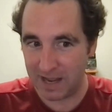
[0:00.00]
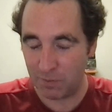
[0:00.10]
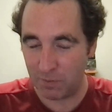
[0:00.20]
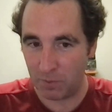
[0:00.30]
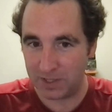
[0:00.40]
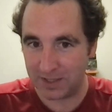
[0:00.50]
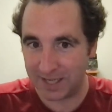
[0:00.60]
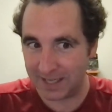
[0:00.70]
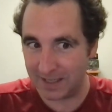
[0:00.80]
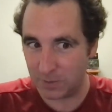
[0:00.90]
and we
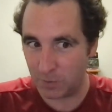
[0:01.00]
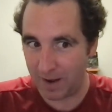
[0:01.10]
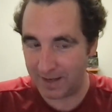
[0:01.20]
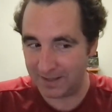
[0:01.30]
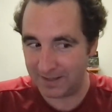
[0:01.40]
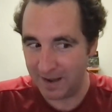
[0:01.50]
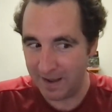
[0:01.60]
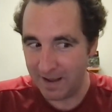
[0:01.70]
studied it twice,